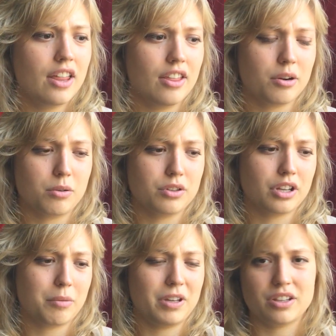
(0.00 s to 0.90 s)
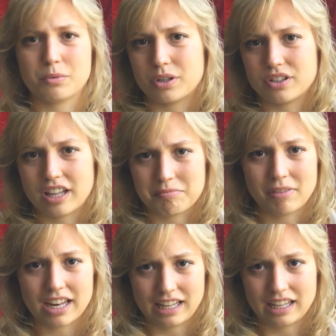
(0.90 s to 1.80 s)
there weren't that
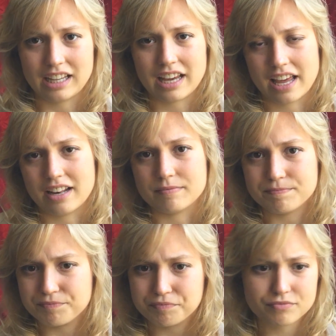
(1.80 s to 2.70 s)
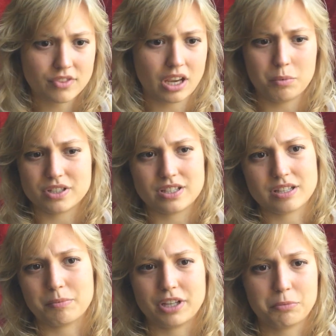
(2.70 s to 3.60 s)
many, and it wasn't
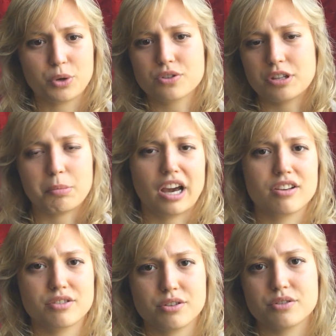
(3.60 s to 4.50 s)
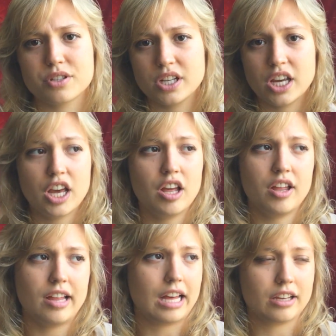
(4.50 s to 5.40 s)
something most of the pastors,
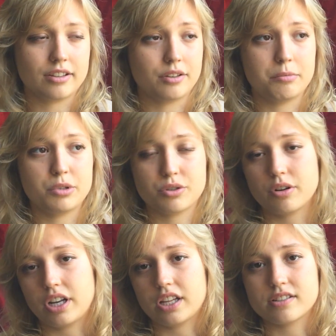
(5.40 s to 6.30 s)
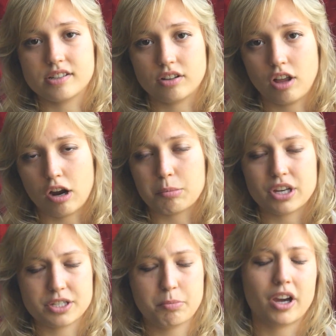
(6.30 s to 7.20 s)
a good majority still are, but
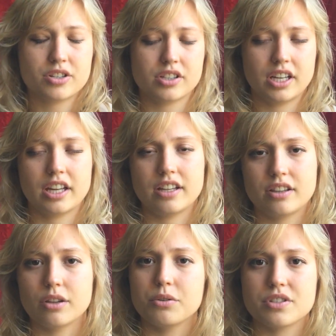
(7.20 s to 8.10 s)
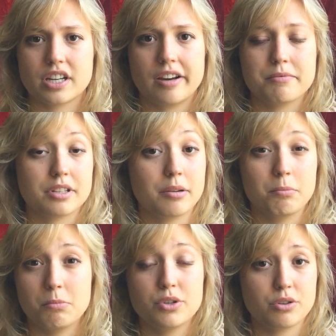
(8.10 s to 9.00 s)
especially at those times a
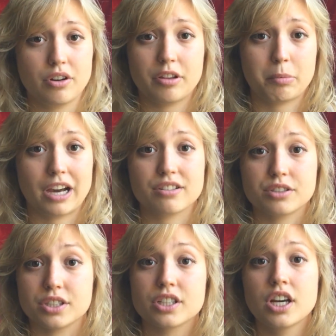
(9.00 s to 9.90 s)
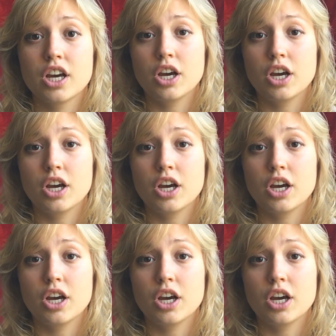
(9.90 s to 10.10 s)
majority of the pastors